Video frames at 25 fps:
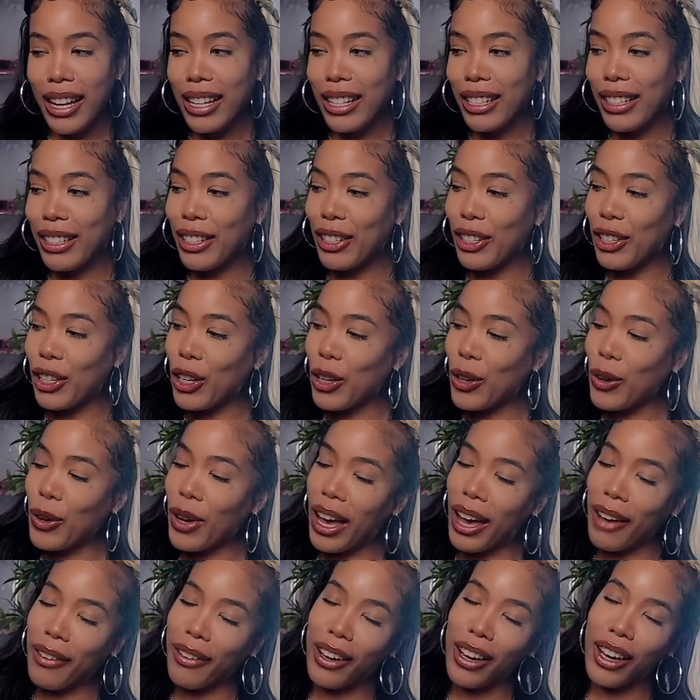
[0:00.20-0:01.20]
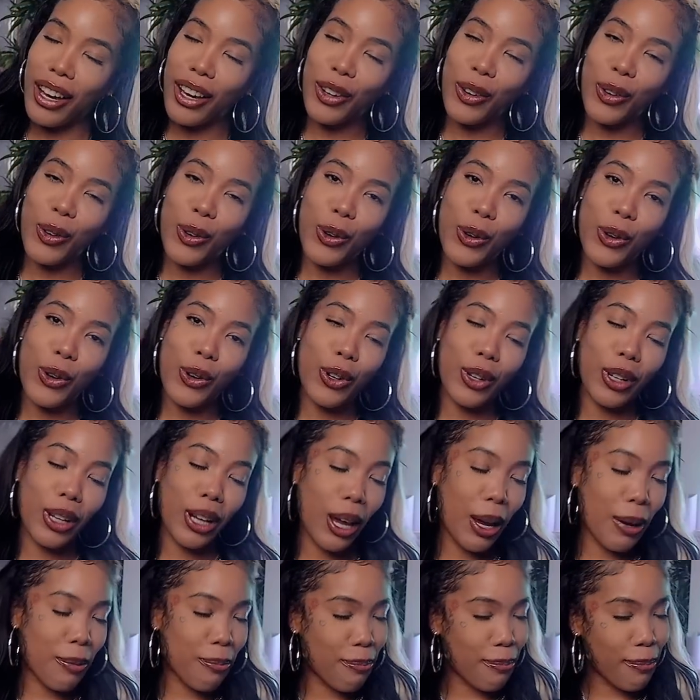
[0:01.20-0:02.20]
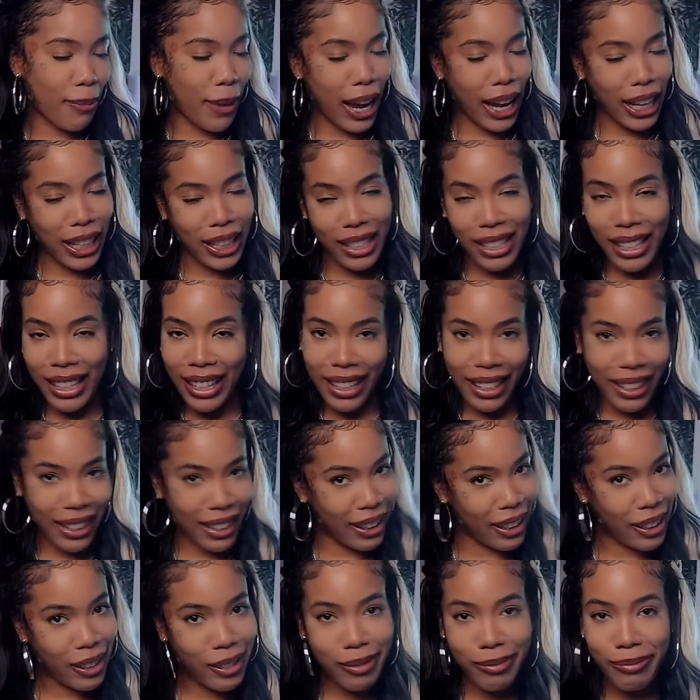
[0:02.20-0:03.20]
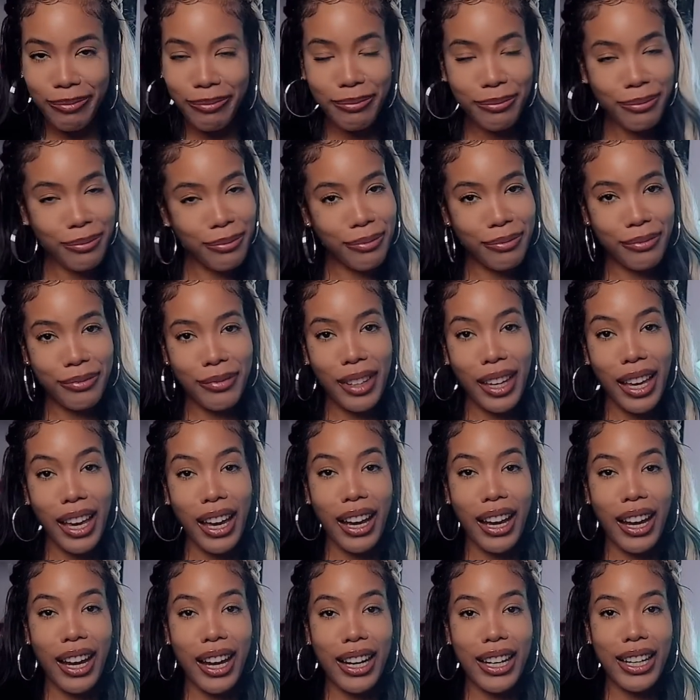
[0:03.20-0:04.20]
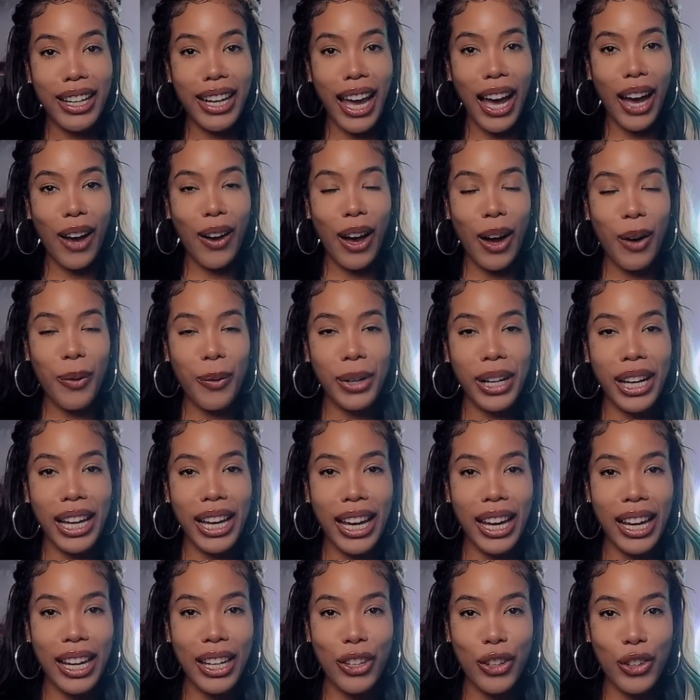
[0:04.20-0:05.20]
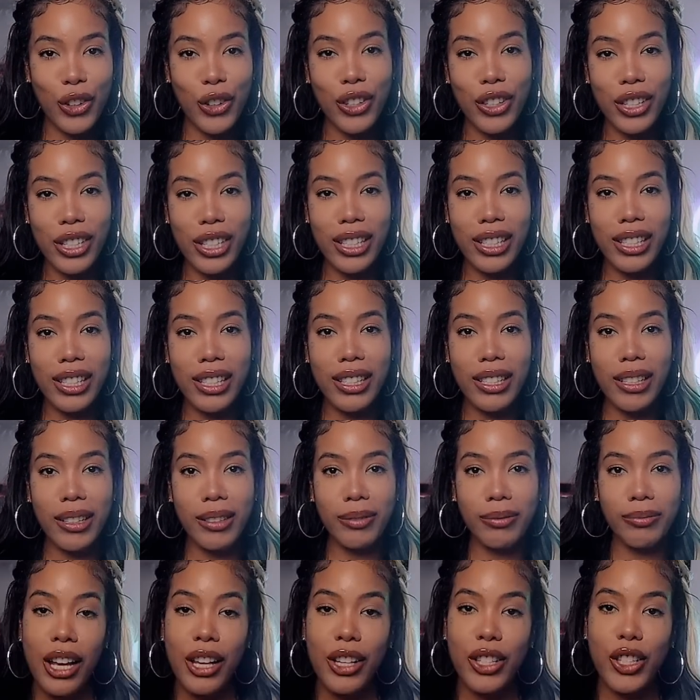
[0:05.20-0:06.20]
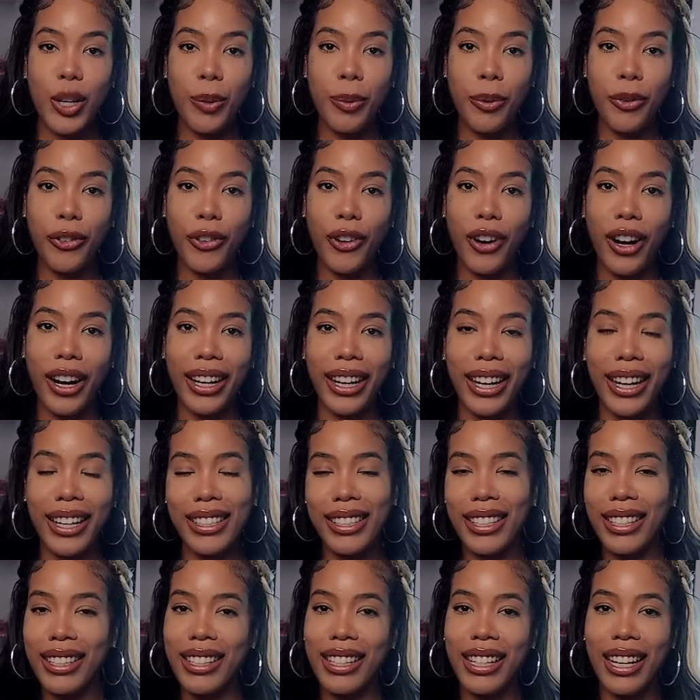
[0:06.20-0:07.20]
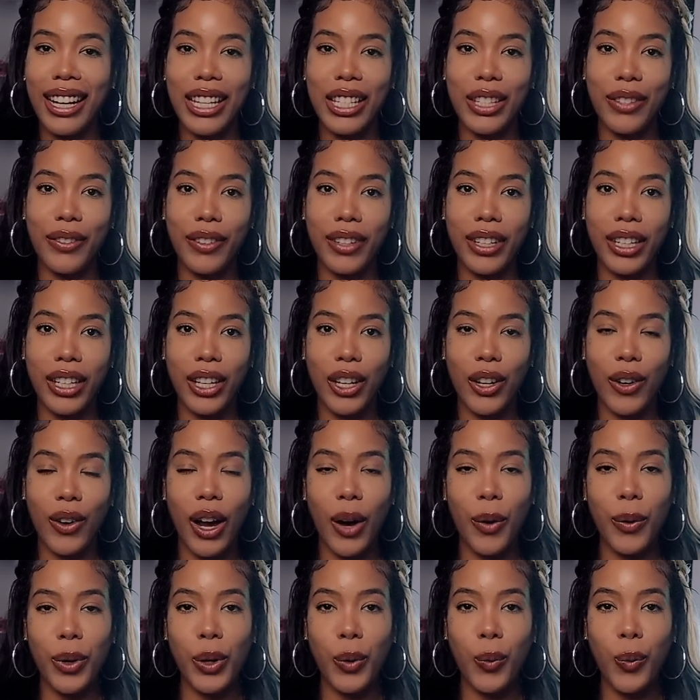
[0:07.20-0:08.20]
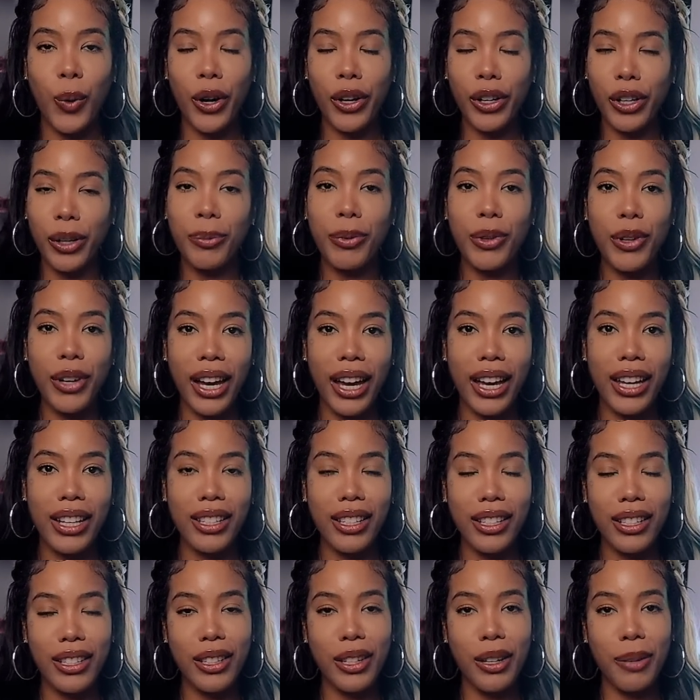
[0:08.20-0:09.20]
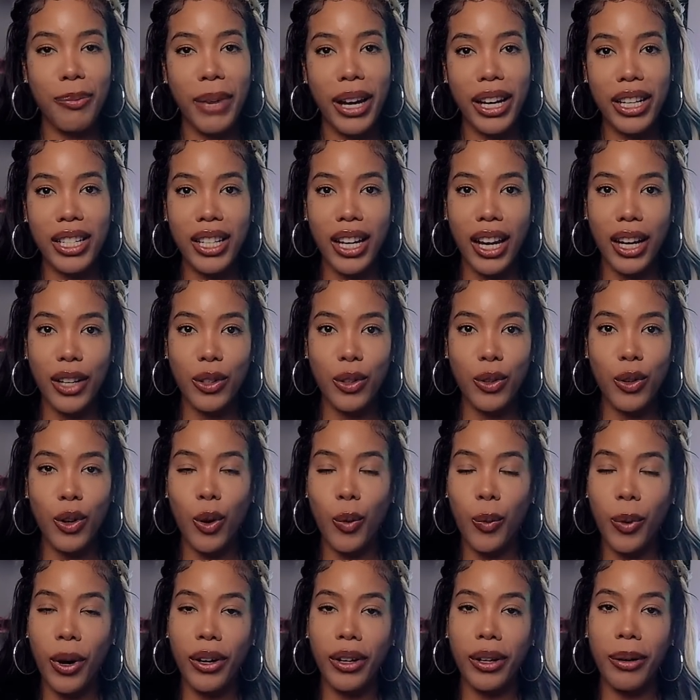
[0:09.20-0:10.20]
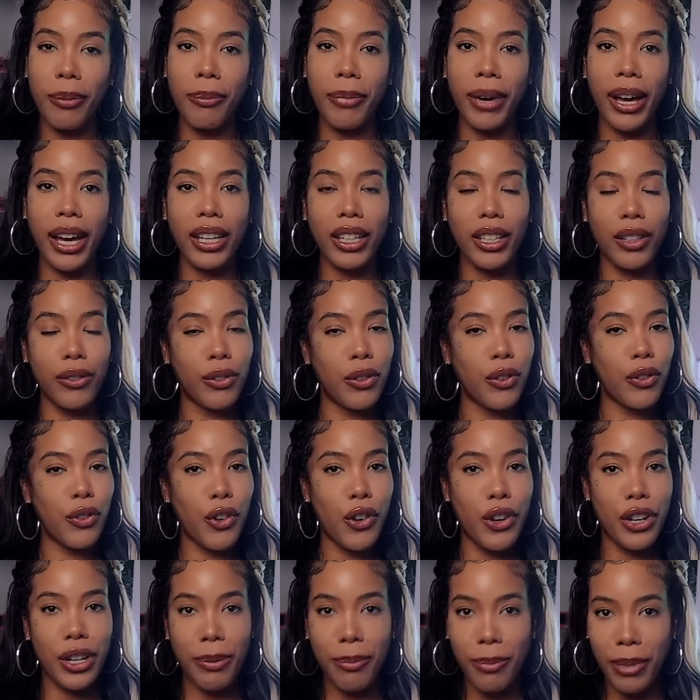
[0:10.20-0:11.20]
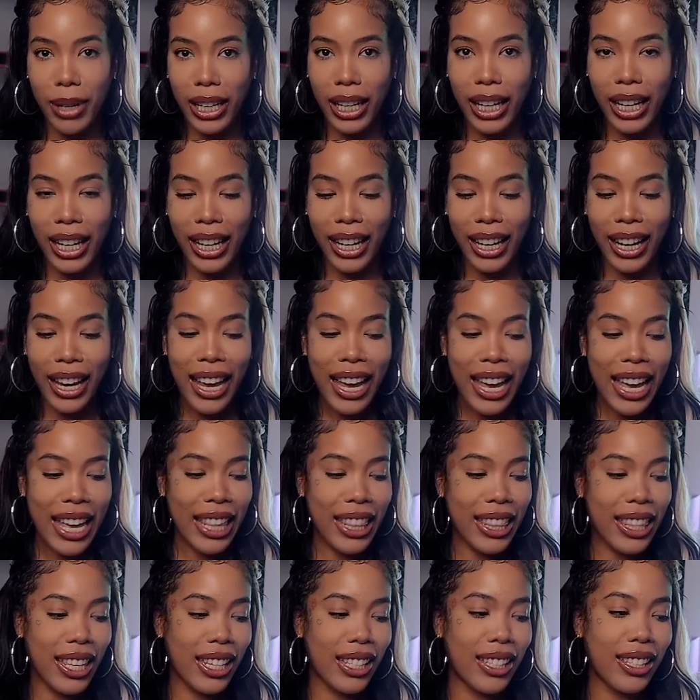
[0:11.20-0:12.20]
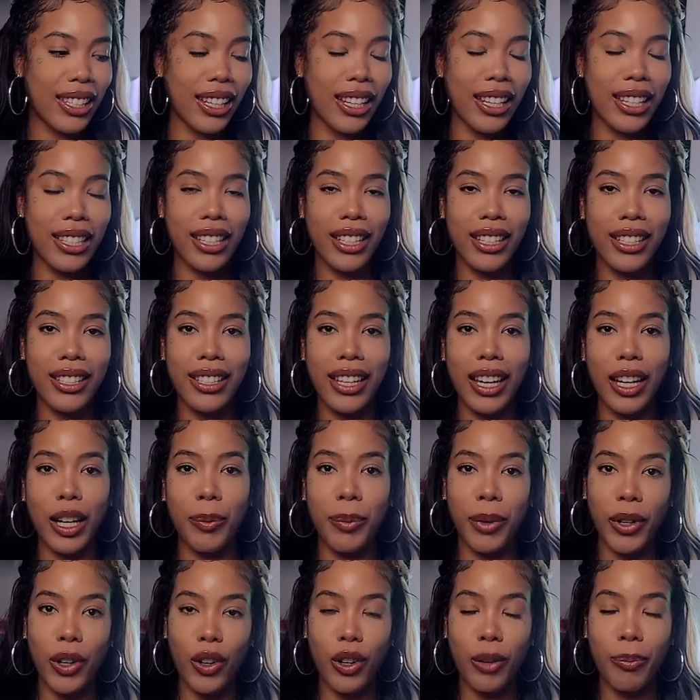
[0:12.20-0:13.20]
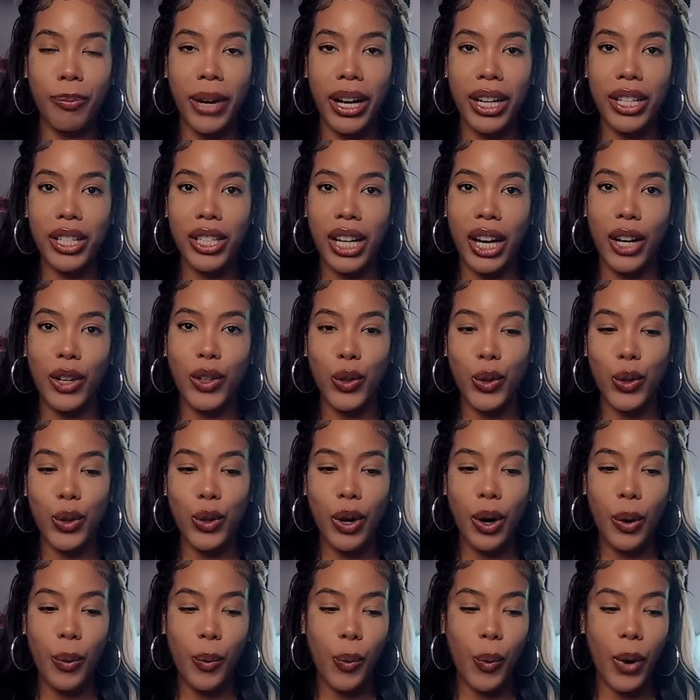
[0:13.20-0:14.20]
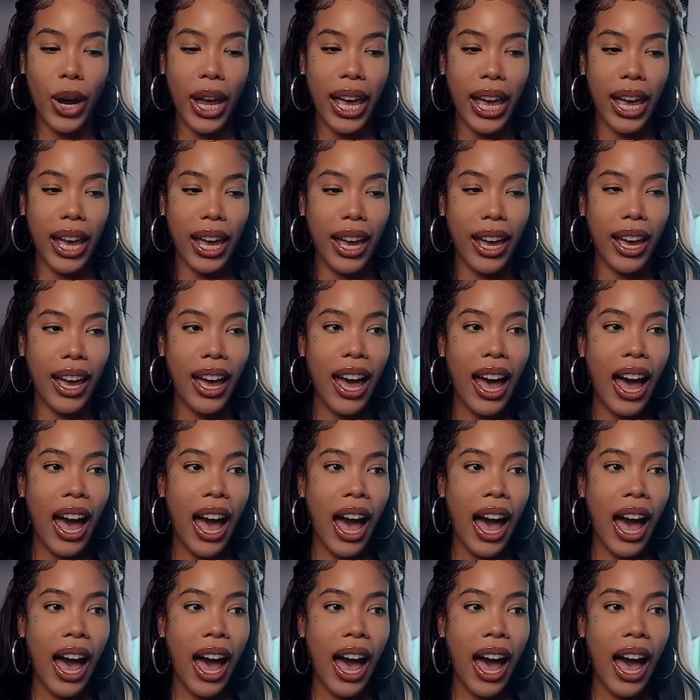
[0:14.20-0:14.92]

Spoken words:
So you have heard all my tea. Now I want to hear yours. So before I get into today's video, I want to welcome you guys to my channel, or welcome back if you've already been here. This is a segment on my channel where